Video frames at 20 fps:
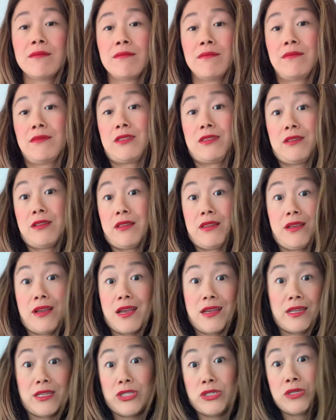there's nothing I
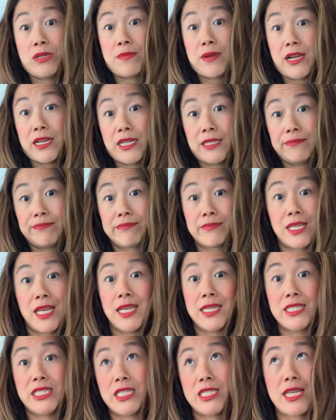can do about it.
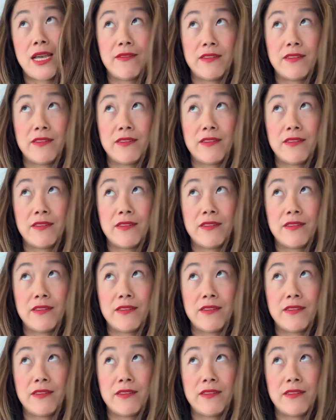Just have